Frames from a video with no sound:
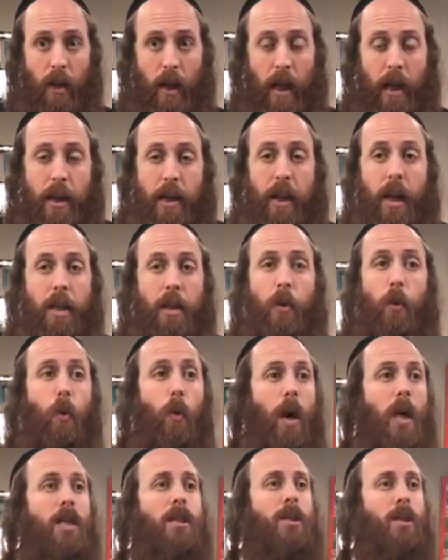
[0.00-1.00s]
another
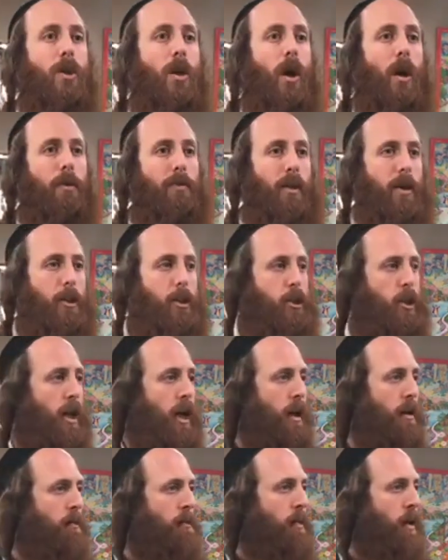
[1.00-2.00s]
wonder of
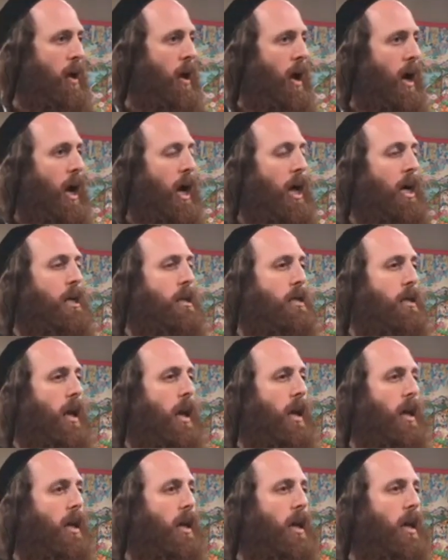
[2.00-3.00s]
Hashem, are
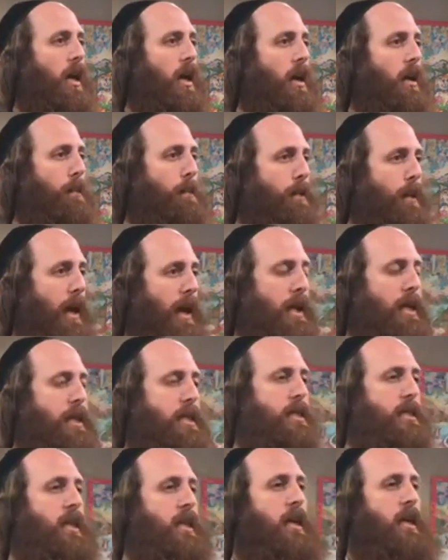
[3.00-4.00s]
taking
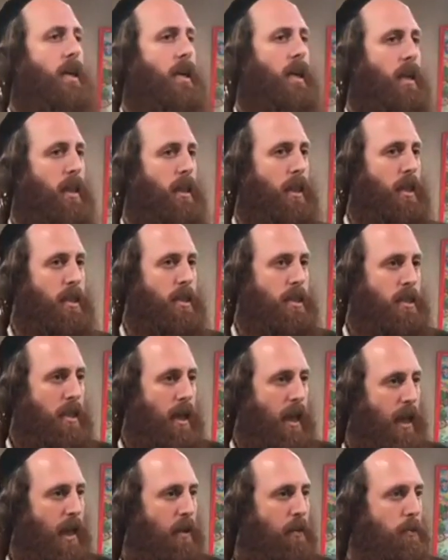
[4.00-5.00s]
place in the
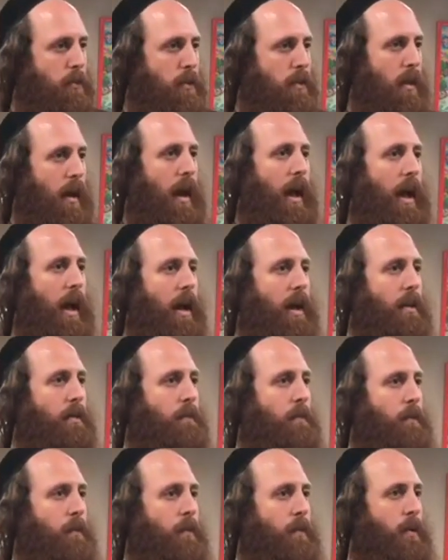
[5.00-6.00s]
same
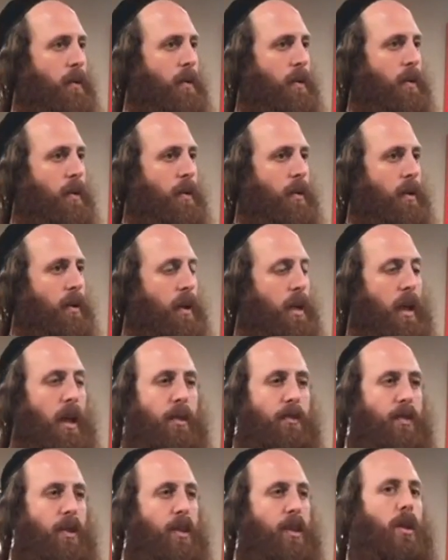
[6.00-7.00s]
time,
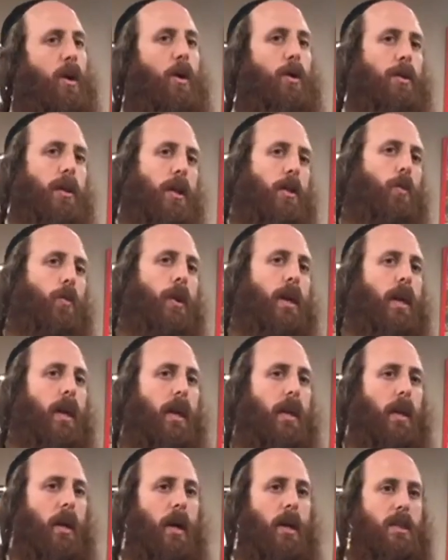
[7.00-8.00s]
even though that we
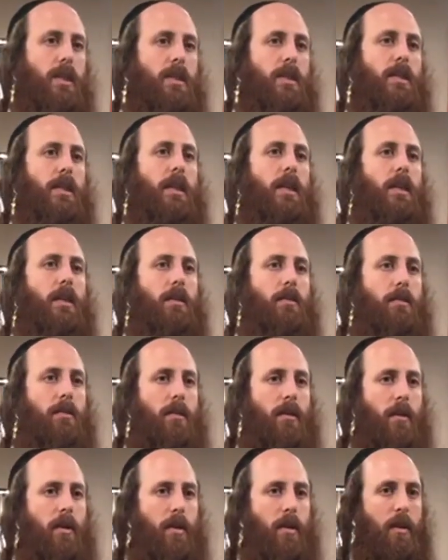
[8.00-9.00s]
cannot see it.
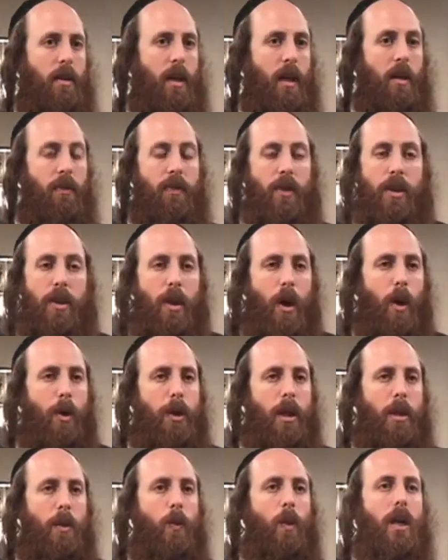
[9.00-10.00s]
Even though
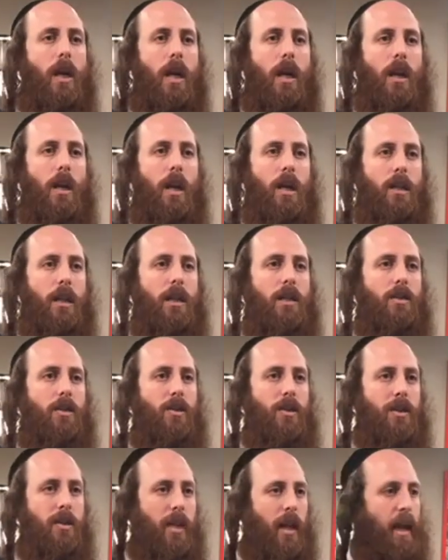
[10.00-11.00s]
that we cannot
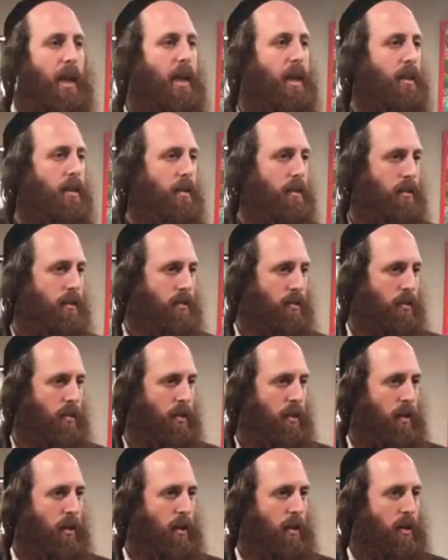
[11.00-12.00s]
understand it.
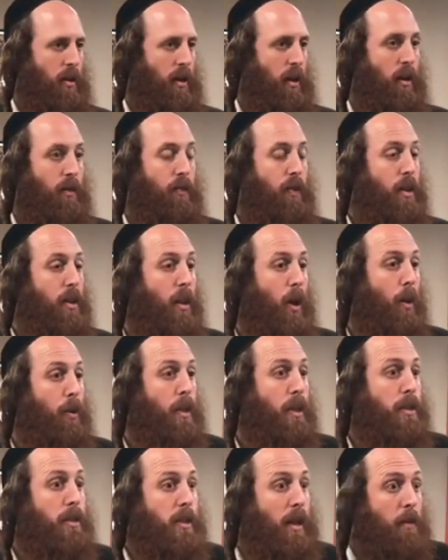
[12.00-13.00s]
Even though
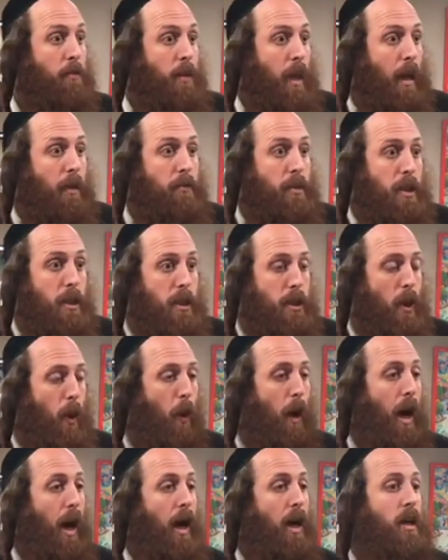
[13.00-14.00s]
that sometimes it's
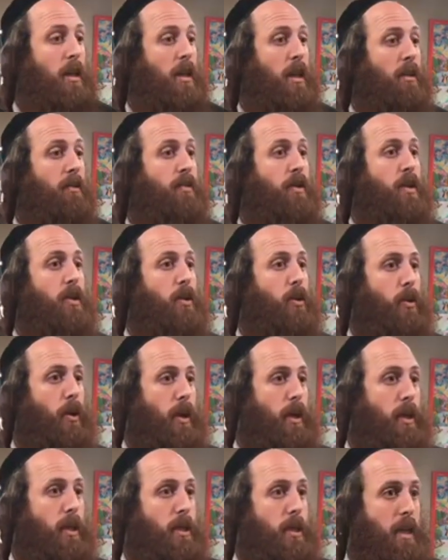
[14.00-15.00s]
so hard even to
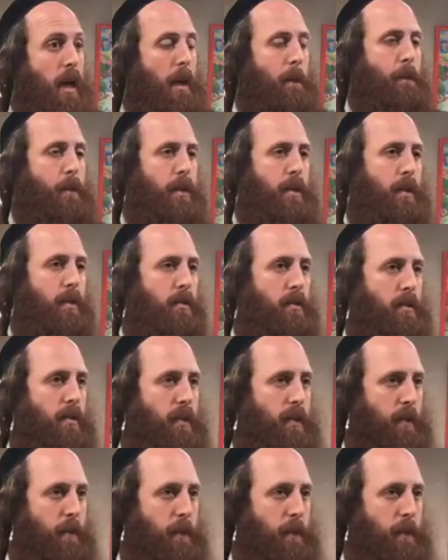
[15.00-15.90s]
accept it.